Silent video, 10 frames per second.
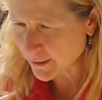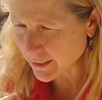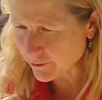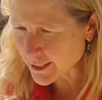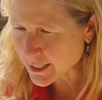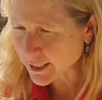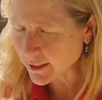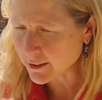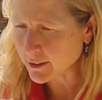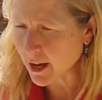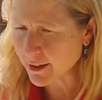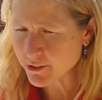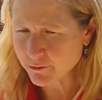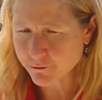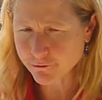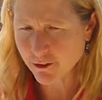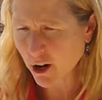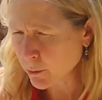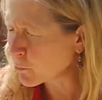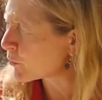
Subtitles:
investigating the lives of farm